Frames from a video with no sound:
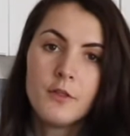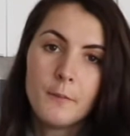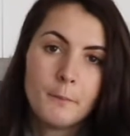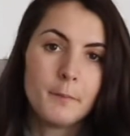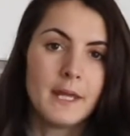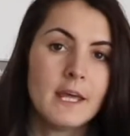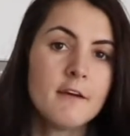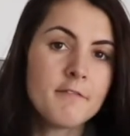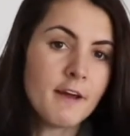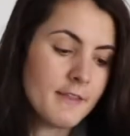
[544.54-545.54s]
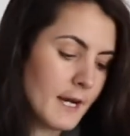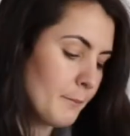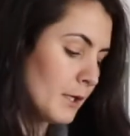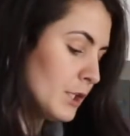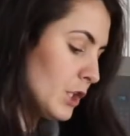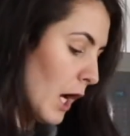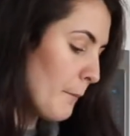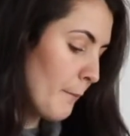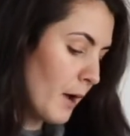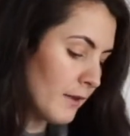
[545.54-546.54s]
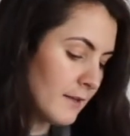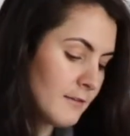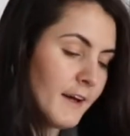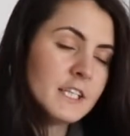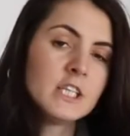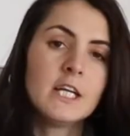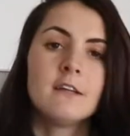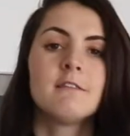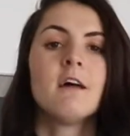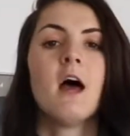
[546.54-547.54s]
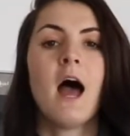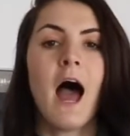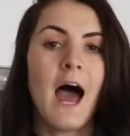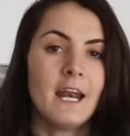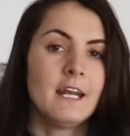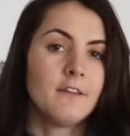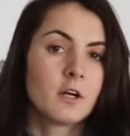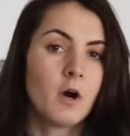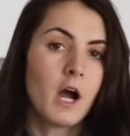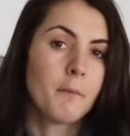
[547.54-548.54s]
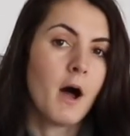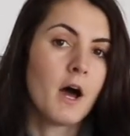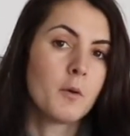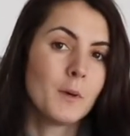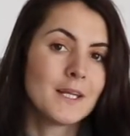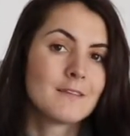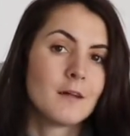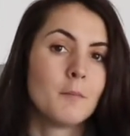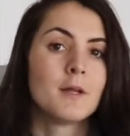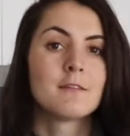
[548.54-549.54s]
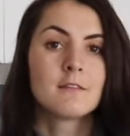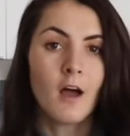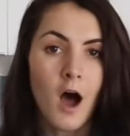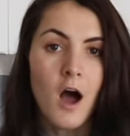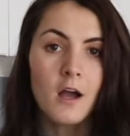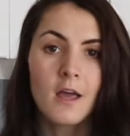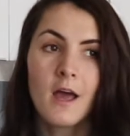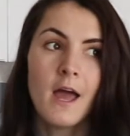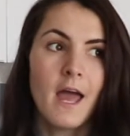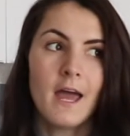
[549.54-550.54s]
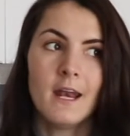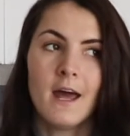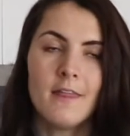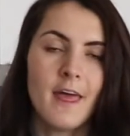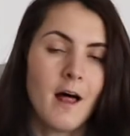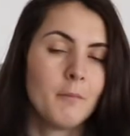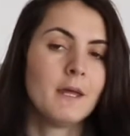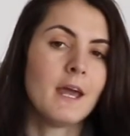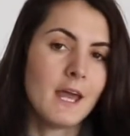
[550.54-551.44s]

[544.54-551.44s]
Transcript: the beef, and then I'm gonna chop up all these veggies, add it in the crock pot with some stock, and that'll be